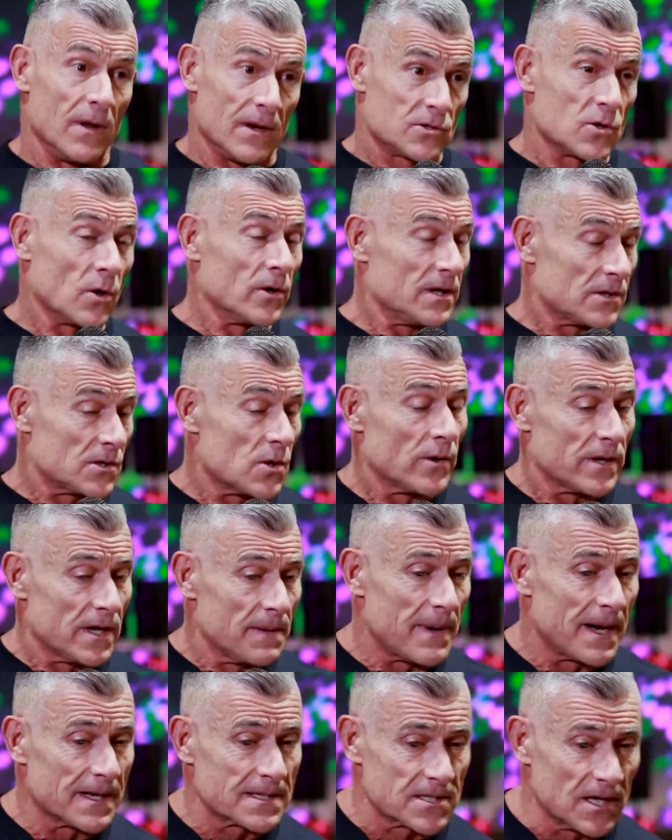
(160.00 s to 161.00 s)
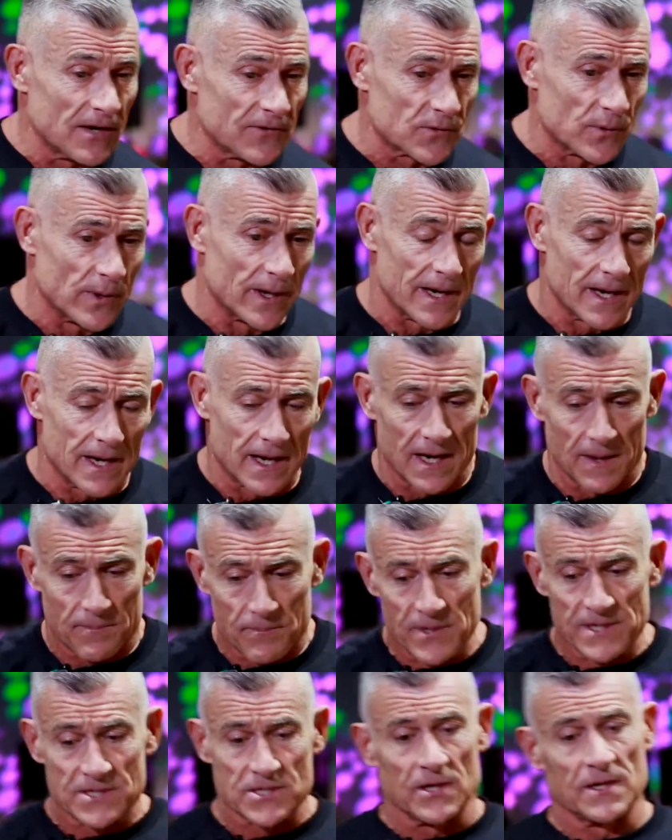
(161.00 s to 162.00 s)
Well, talking about software,
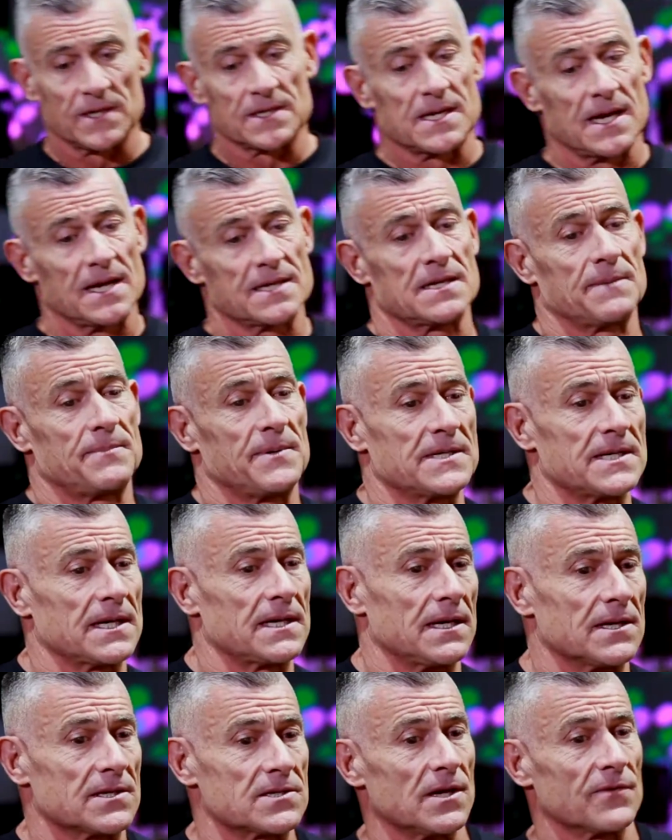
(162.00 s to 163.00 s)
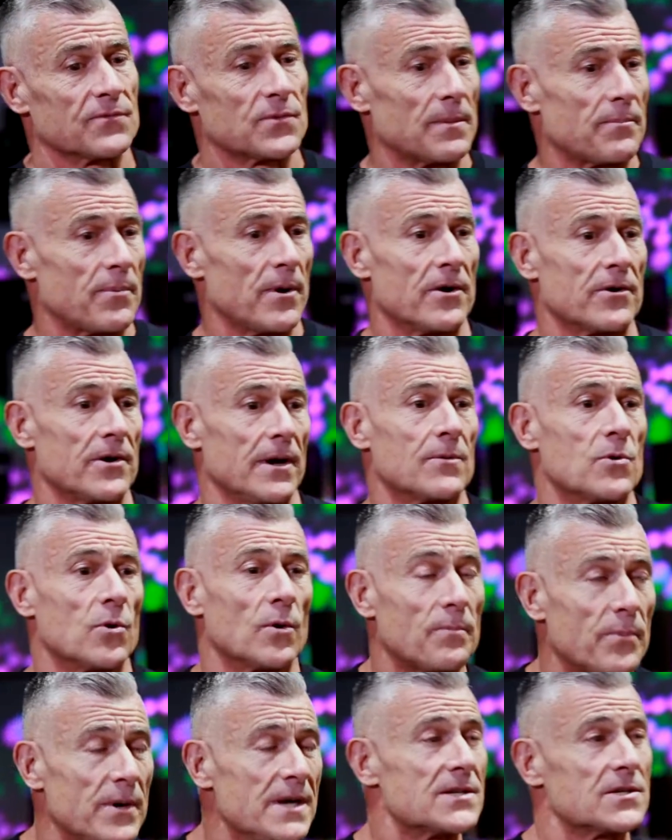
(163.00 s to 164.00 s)
PreSonus has a particular software program
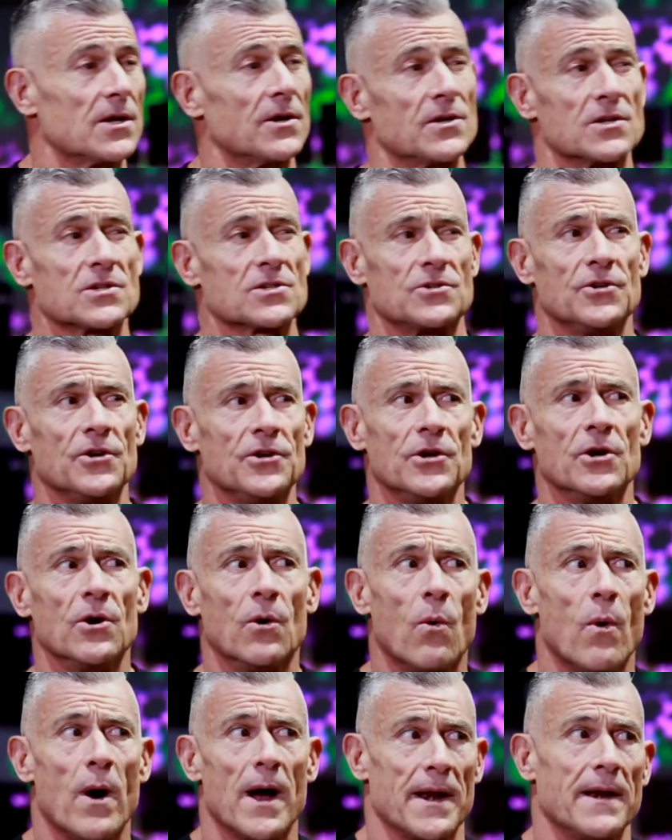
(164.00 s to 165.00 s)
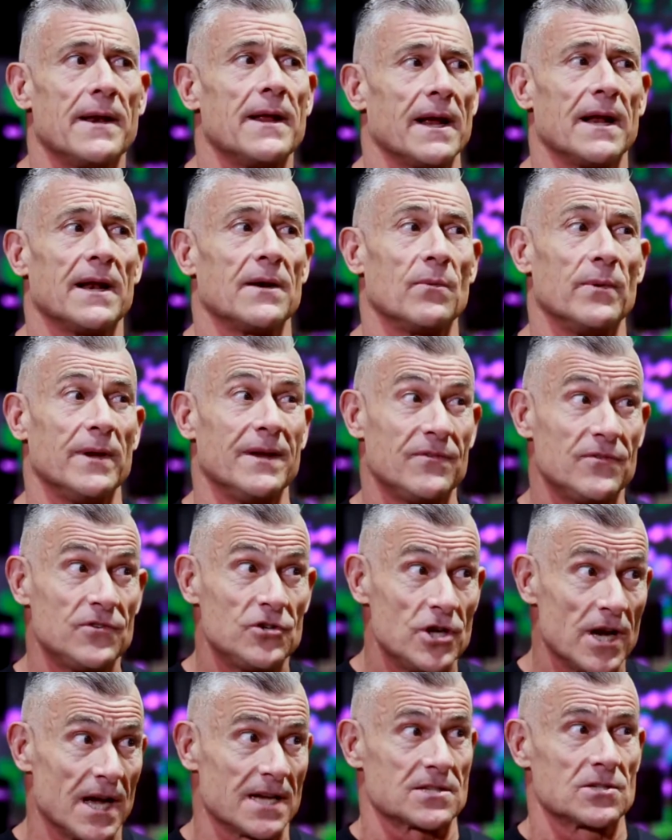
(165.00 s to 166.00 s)
called PreSonus Studio One, and we've
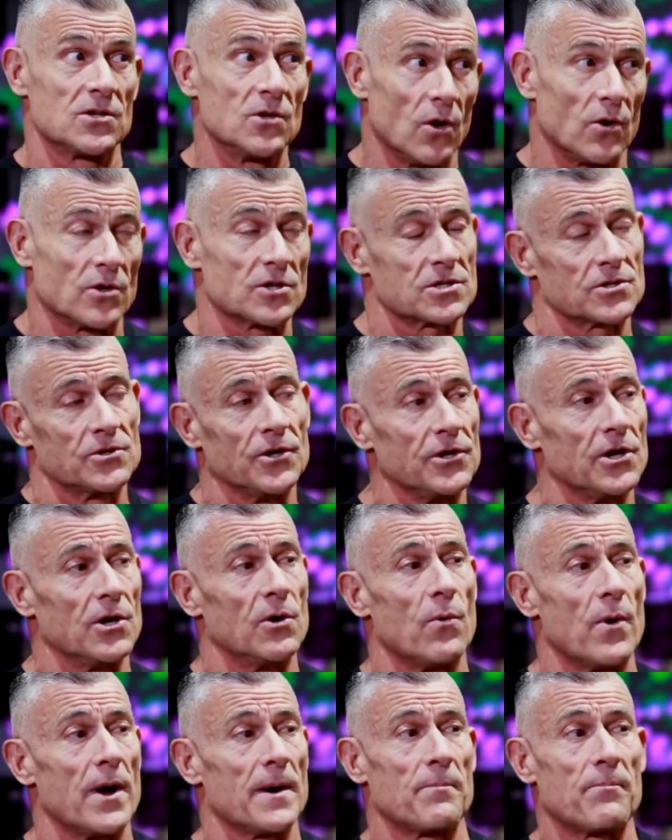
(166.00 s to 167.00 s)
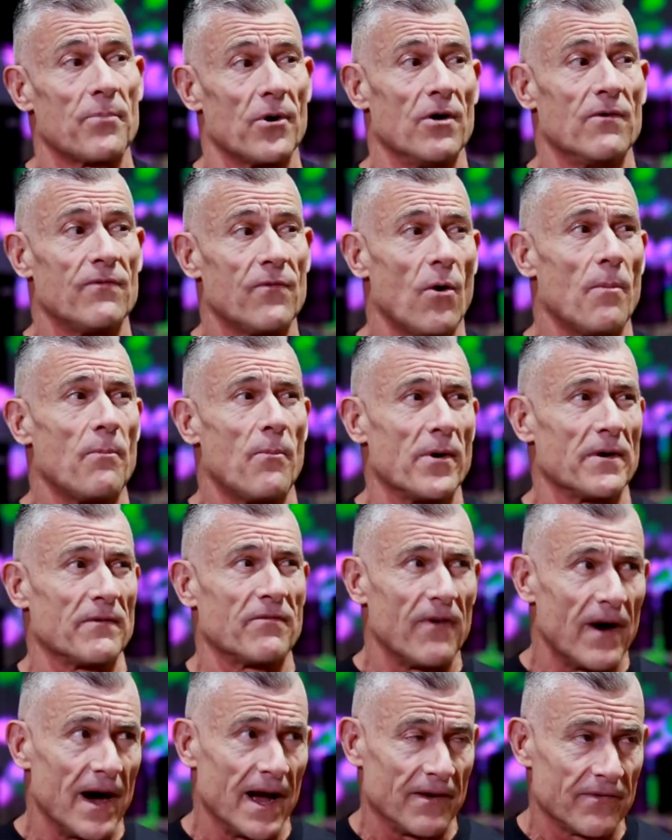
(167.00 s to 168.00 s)
just launched Studio One Pro
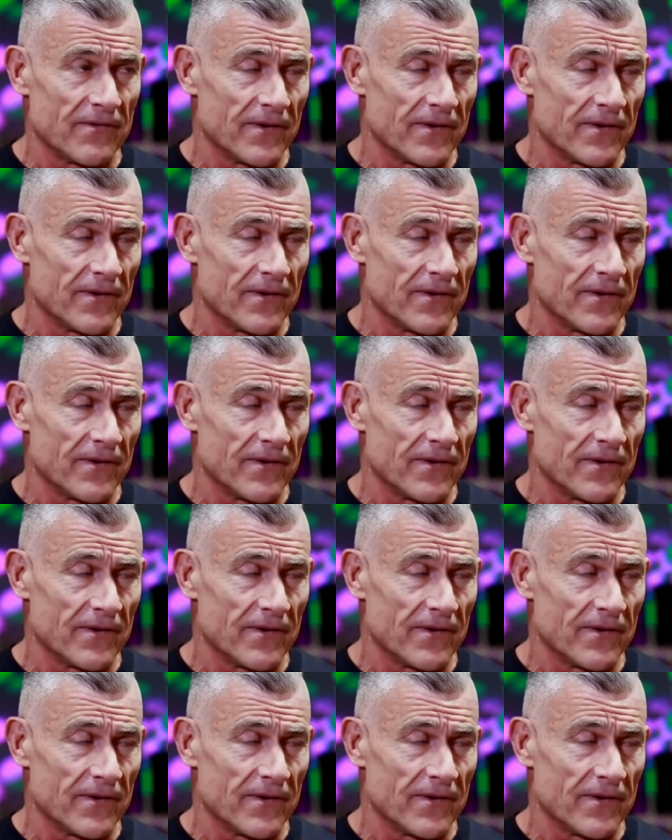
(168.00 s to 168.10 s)
4.5.